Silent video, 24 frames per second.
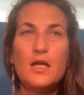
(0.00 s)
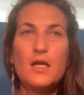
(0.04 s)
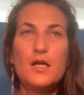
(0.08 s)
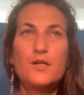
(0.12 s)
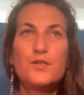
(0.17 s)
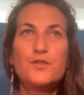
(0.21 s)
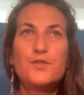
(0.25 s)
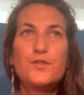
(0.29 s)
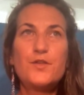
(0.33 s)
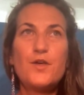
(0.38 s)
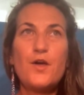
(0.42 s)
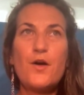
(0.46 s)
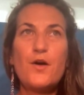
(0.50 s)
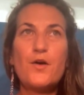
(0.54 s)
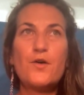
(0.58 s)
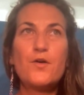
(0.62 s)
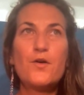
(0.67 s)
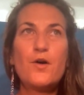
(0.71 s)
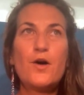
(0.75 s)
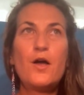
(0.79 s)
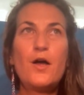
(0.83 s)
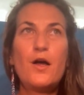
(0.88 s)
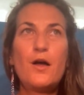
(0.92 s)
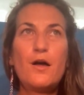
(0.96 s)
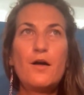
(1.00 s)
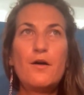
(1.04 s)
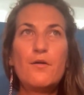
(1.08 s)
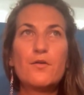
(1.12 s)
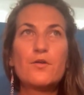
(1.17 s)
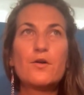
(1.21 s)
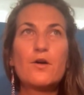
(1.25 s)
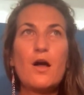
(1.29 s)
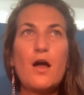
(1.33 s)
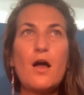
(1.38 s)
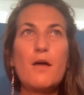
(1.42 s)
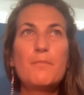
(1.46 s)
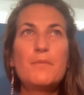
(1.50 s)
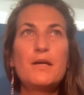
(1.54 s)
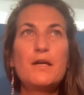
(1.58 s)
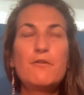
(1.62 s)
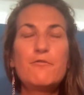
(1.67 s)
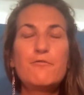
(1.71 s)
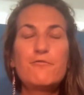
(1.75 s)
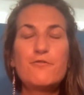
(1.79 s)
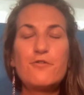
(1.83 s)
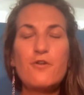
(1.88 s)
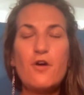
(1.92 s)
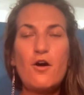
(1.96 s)
So coming
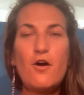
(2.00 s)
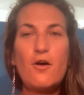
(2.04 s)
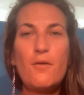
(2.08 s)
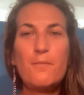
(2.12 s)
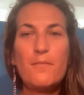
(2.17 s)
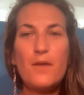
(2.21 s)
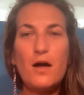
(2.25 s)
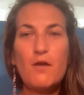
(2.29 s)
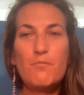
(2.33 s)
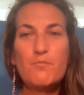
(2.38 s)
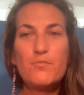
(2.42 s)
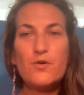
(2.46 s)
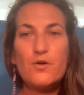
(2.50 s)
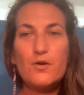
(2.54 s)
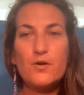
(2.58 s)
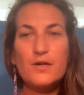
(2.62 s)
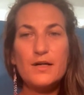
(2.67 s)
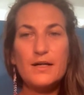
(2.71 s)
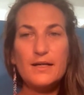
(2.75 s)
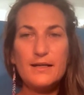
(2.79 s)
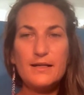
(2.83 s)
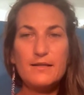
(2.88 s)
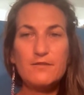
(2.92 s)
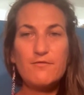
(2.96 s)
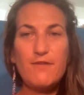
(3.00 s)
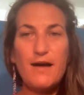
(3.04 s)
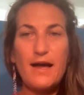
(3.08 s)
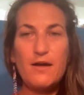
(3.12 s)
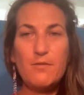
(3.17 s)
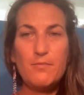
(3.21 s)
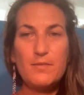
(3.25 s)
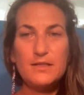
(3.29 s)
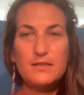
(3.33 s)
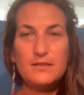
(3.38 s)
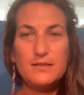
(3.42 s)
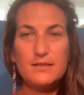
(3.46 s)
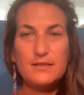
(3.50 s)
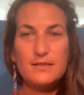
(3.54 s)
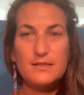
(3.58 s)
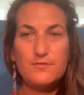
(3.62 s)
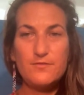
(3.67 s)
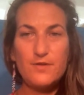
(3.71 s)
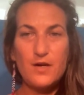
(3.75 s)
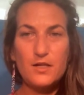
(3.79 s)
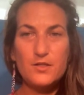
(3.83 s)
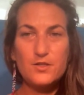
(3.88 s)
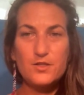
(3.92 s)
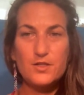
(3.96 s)
from a broken environment, a
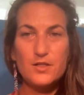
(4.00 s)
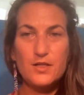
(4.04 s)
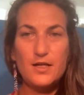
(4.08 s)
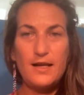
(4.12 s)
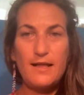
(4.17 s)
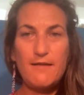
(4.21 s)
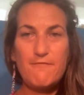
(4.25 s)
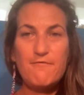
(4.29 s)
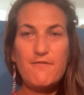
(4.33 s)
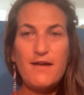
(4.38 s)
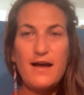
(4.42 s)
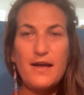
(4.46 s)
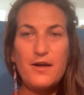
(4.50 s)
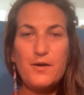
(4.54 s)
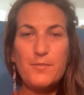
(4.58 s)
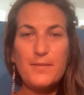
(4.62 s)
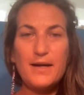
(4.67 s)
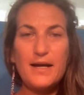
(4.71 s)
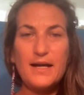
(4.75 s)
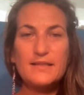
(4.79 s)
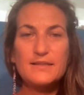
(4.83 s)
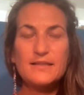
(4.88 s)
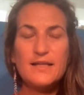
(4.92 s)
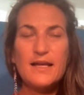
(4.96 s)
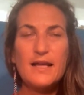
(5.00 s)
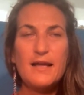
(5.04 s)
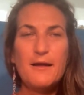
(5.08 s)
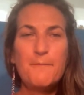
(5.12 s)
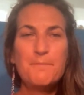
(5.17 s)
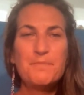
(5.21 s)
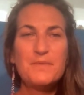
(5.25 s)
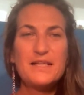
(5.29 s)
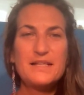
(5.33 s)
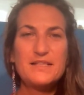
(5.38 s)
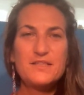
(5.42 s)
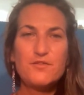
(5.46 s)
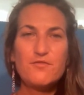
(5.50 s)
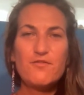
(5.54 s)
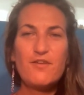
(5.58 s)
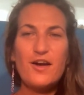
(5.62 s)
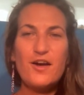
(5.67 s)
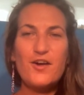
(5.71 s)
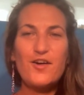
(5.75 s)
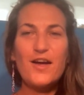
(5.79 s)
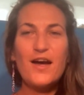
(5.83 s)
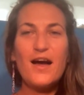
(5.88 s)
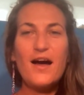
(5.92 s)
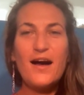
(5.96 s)
dysfunctional environment, it's
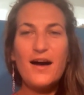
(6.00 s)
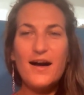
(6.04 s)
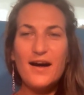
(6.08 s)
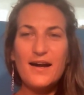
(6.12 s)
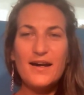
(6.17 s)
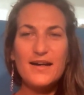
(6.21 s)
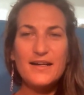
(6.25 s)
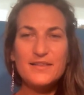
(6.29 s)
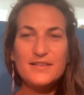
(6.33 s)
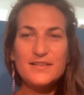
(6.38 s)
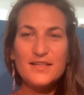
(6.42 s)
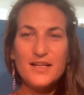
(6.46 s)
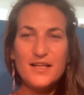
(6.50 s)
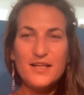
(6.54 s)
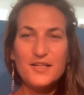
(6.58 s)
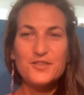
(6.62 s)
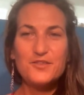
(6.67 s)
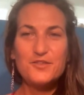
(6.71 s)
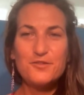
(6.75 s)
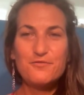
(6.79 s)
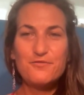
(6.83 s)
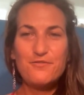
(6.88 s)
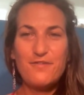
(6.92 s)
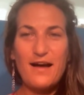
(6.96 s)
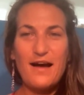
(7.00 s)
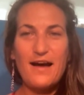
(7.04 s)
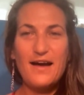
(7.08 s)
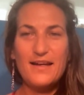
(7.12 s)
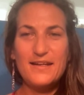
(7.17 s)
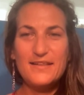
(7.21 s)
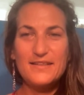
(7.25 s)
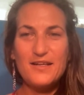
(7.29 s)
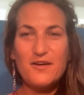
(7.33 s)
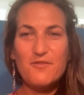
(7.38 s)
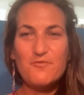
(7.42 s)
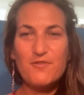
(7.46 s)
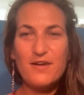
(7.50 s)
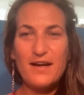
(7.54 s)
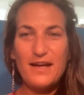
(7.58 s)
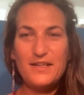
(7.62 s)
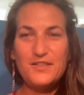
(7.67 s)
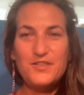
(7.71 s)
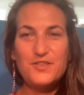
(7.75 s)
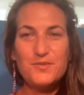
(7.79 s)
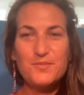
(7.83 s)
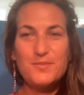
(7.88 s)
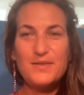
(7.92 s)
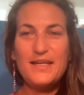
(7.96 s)
very hard to find a way
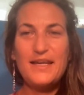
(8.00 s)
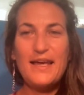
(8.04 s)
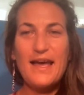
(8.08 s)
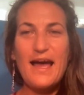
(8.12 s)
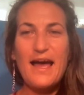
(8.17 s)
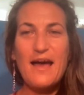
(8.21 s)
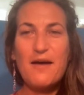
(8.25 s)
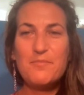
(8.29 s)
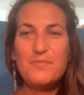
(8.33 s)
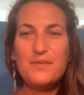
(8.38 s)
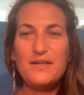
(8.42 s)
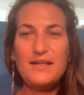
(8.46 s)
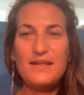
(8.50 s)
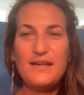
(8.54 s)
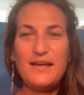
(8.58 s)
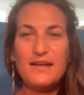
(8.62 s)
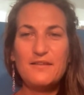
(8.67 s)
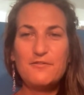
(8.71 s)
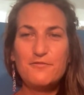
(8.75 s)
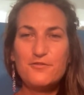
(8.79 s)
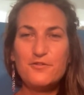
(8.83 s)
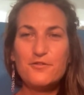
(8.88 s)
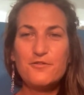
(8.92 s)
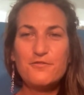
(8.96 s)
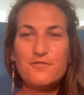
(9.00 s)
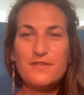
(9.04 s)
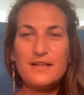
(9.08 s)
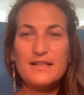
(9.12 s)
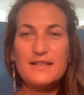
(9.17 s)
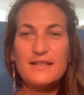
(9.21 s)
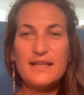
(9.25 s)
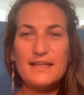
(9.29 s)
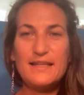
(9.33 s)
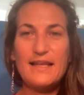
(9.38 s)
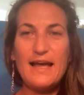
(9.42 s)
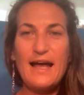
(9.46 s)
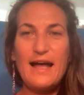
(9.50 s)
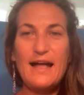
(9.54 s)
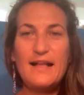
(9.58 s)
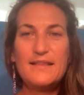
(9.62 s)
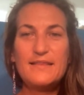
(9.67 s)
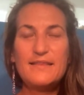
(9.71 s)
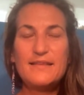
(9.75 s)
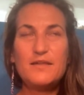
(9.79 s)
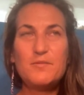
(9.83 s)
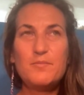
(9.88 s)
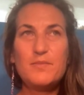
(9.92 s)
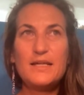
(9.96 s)
to be happy and fulfilled and
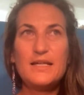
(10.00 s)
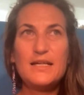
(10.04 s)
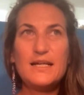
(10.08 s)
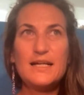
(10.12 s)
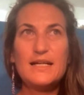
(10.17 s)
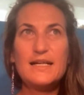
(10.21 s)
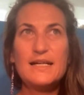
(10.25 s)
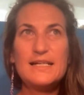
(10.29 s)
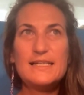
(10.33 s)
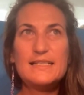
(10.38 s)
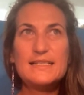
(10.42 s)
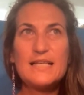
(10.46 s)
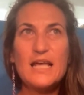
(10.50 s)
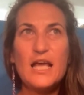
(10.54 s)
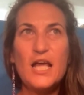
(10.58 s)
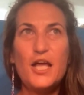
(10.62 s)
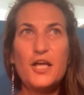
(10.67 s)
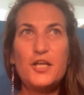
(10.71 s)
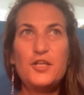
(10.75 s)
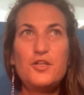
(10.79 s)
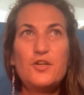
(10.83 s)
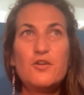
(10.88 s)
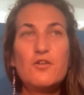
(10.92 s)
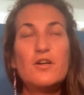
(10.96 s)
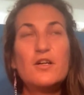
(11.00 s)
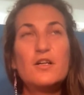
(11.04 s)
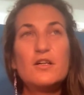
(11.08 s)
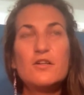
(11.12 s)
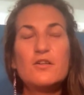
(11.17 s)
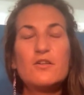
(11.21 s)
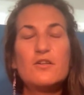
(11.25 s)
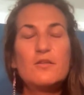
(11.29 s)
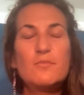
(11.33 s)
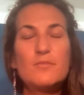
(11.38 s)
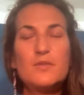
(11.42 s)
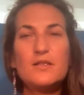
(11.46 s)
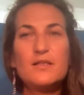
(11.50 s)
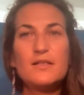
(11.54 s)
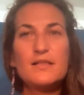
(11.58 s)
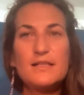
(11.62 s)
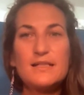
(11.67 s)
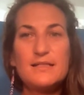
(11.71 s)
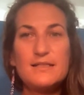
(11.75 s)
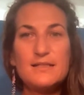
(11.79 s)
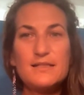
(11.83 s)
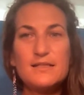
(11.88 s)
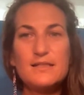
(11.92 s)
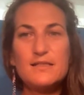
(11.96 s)
healthy, because your normal
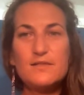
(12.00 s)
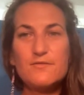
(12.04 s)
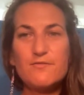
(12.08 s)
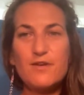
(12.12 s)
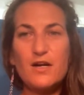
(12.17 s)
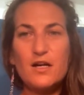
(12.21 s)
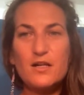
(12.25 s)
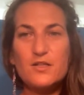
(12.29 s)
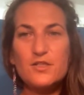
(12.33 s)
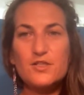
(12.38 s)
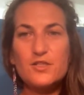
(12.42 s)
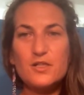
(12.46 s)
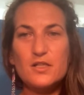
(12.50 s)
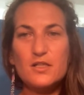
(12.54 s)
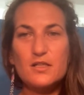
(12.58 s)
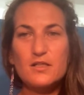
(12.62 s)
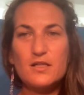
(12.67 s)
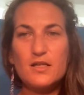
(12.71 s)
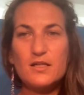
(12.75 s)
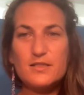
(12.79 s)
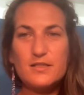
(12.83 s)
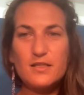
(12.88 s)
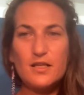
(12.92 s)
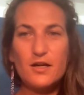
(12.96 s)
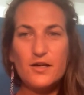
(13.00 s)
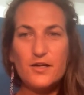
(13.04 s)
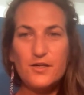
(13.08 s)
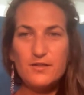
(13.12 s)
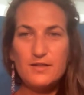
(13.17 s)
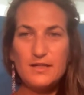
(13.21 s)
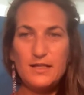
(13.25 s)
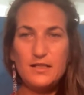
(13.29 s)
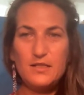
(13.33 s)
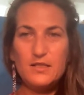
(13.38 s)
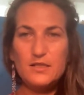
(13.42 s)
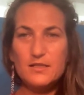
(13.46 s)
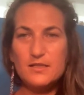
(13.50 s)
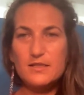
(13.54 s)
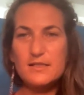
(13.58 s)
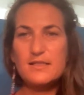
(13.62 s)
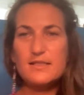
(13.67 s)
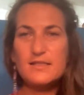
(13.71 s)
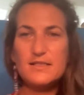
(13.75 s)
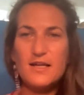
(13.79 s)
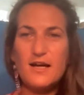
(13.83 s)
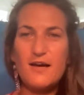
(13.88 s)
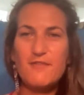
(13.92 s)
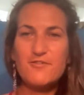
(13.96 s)
is dysfunction. So you need to
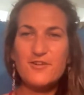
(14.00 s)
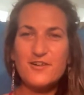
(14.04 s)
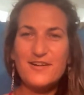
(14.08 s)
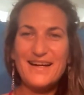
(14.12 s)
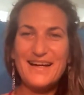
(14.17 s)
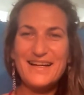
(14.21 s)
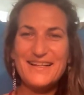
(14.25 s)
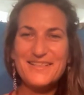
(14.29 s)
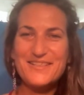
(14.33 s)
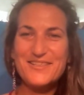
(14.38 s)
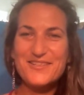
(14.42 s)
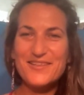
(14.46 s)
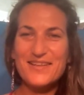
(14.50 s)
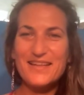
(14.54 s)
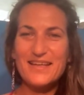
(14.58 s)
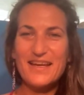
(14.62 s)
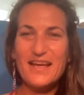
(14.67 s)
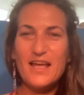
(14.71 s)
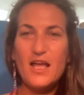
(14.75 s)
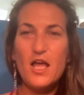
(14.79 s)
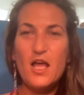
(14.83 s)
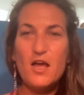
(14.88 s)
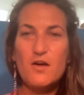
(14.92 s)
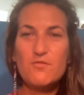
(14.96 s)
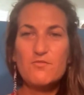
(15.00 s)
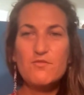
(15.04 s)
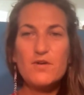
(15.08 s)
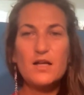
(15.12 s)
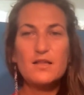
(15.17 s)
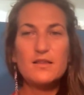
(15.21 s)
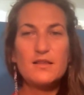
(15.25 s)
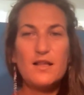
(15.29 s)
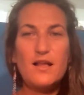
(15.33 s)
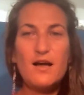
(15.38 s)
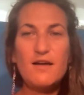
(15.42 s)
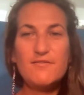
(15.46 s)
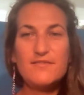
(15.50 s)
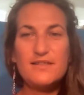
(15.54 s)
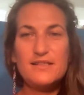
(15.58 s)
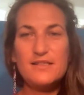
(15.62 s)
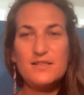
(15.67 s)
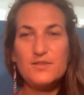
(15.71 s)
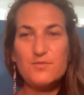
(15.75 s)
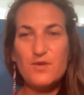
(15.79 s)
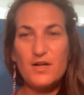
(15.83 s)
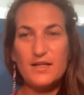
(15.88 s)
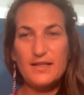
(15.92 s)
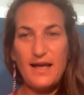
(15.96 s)
discover actually what love is,
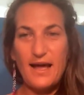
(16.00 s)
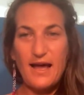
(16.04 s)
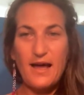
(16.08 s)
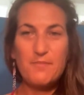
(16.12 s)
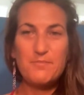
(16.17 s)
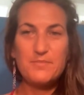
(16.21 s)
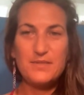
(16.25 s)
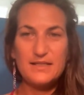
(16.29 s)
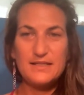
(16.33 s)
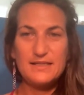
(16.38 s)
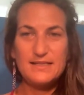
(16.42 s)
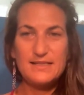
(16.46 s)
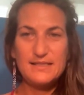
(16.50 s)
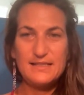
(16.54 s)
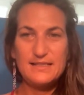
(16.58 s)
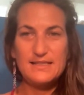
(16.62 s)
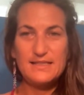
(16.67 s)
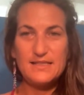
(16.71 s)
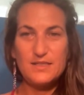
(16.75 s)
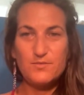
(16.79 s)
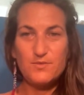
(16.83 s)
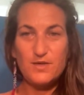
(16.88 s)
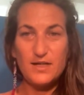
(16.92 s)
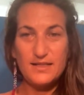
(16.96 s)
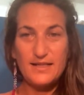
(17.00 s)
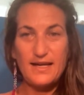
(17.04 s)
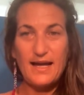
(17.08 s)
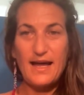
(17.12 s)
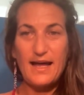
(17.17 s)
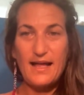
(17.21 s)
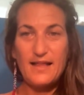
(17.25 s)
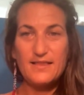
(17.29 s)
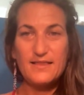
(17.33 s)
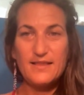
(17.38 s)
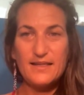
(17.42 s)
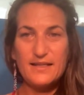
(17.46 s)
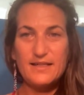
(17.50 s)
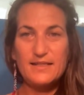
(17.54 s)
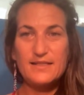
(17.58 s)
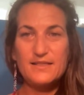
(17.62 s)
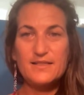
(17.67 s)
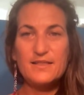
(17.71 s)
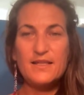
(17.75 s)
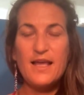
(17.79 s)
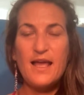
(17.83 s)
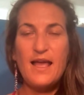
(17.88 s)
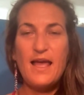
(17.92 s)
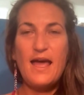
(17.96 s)
what happiness is, what health is,
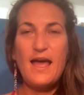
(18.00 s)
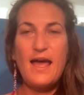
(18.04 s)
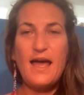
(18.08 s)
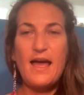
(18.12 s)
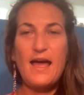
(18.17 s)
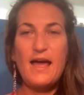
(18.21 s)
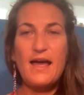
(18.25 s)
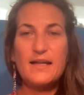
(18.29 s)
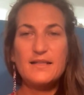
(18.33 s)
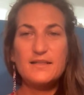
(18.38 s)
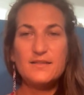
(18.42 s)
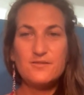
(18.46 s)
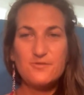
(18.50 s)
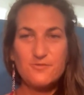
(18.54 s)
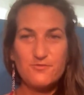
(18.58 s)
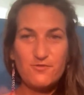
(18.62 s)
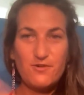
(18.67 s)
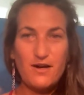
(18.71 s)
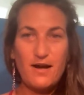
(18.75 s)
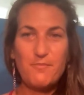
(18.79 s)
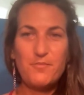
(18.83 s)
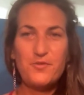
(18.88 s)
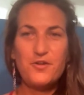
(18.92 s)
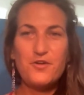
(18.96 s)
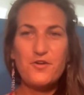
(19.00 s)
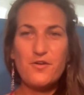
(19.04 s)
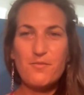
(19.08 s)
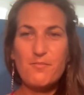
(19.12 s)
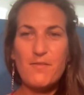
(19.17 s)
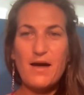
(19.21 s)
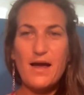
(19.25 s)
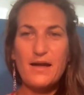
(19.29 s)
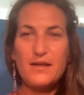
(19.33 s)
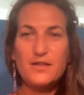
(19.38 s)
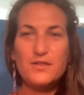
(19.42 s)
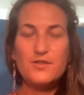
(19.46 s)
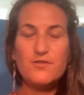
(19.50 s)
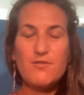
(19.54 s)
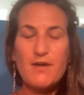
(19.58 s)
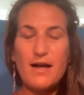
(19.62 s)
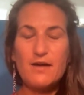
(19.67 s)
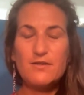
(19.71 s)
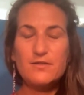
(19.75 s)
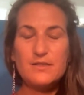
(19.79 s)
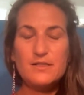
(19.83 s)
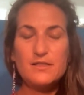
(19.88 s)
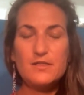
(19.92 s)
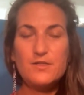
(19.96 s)
and wrap your mind
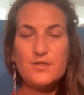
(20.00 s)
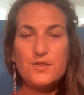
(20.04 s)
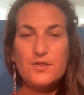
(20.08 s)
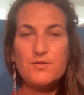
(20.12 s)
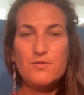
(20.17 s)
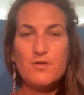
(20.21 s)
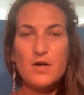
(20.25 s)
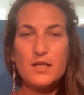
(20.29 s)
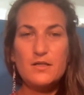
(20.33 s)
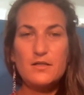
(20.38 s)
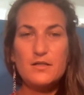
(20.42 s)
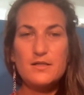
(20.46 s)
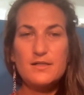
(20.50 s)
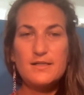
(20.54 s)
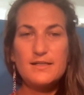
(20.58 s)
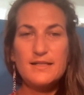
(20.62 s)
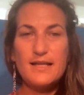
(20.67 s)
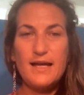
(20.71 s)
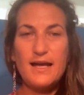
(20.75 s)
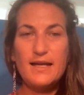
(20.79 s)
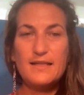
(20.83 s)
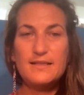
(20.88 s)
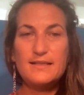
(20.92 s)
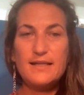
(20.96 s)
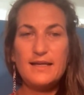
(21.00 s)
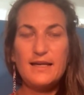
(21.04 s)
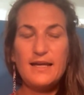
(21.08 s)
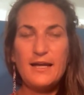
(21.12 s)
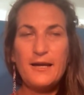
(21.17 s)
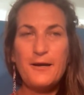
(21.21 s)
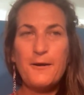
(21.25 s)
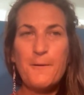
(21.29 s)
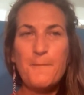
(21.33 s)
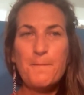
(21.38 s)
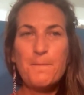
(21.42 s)
around this new understanding.